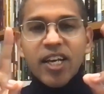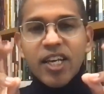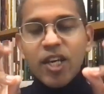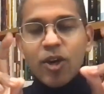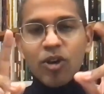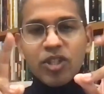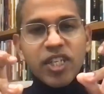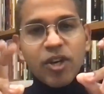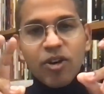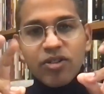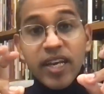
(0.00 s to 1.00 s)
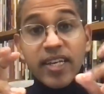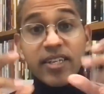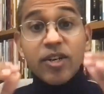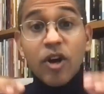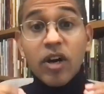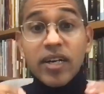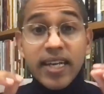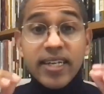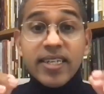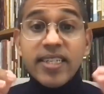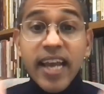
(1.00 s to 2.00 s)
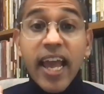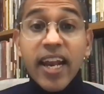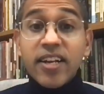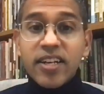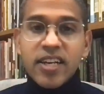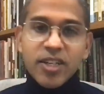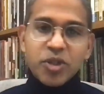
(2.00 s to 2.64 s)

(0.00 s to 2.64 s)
he or she or they did not intend